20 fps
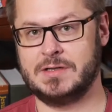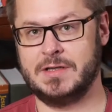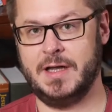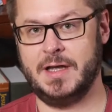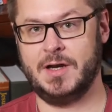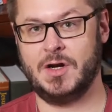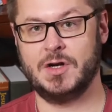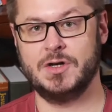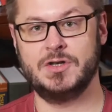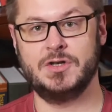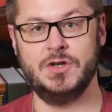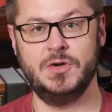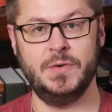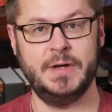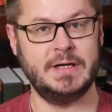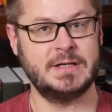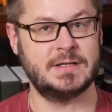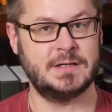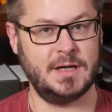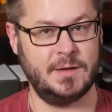that are
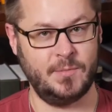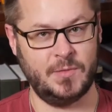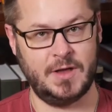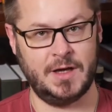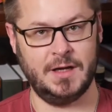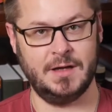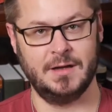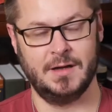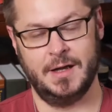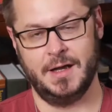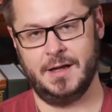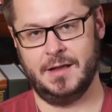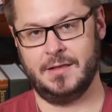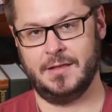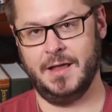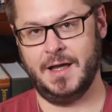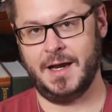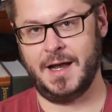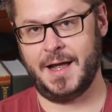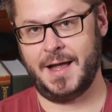doing something
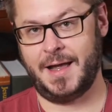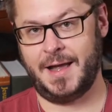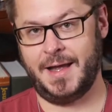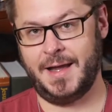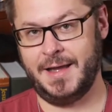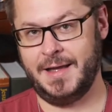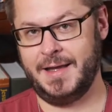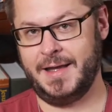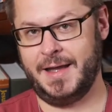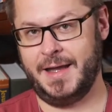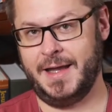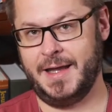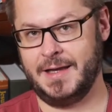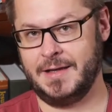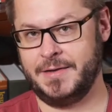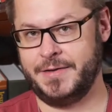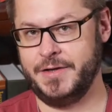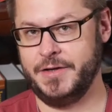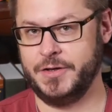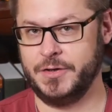that I can't
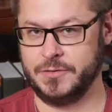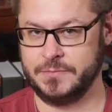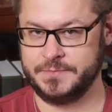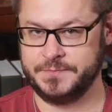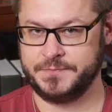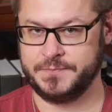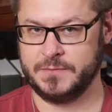do.